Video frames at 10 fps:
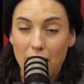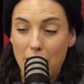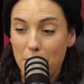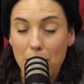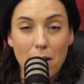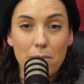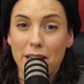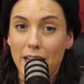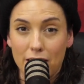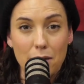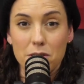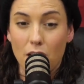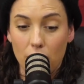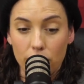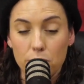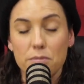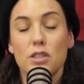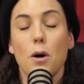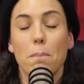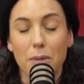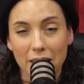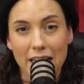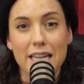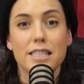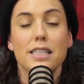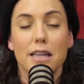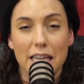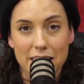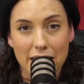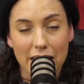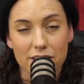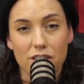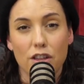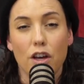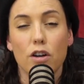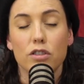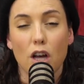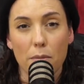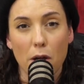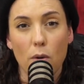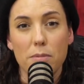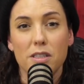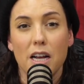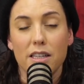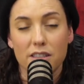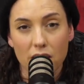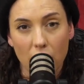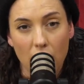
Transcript: My mom can't come to all of them. So please get tickets to those on my websites,